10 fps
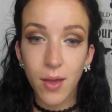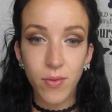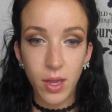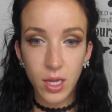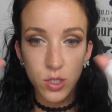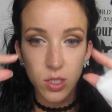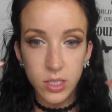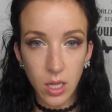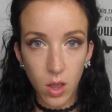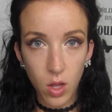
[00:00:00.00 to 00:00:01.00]
I feel like it
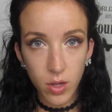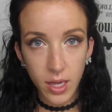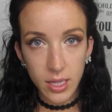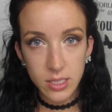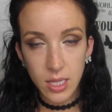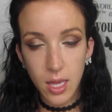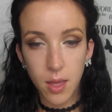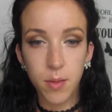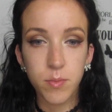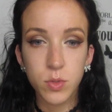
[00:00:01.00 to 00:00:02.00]
just elongates
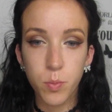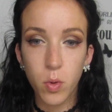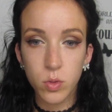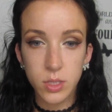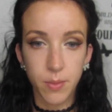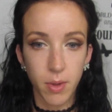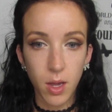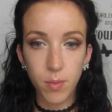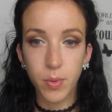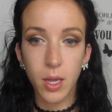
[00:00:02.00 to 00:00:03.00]
them, pulls them
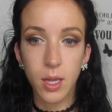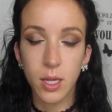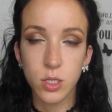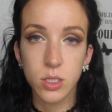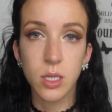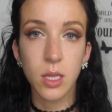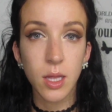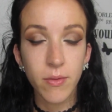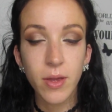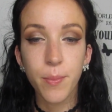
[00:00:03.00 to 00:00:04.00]
up, and I just
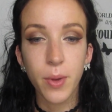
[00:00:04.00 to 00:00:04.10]
love it.